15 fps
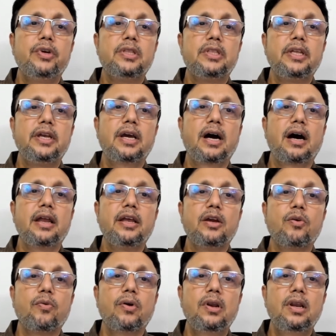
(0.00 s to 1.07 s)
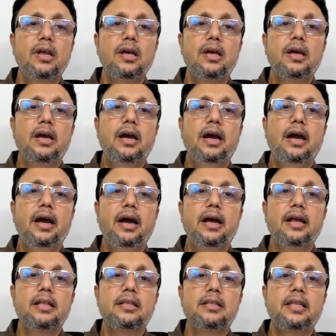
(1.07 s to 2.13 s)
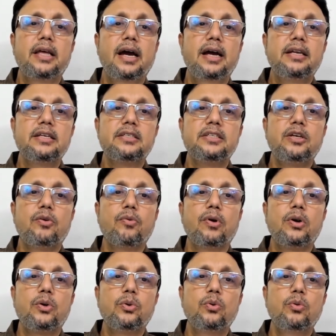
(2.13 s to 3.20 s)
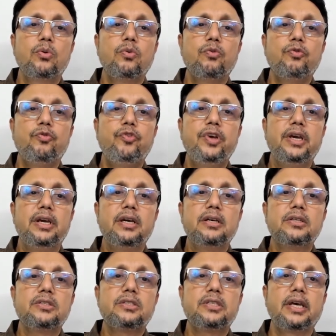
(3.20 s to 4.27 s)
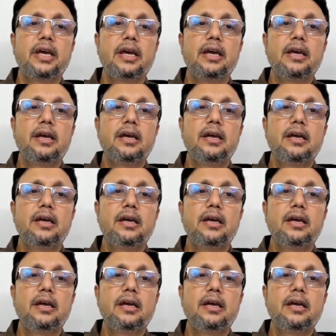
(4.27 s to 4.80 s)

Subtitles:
v3 are equal, and that is equal to v, say.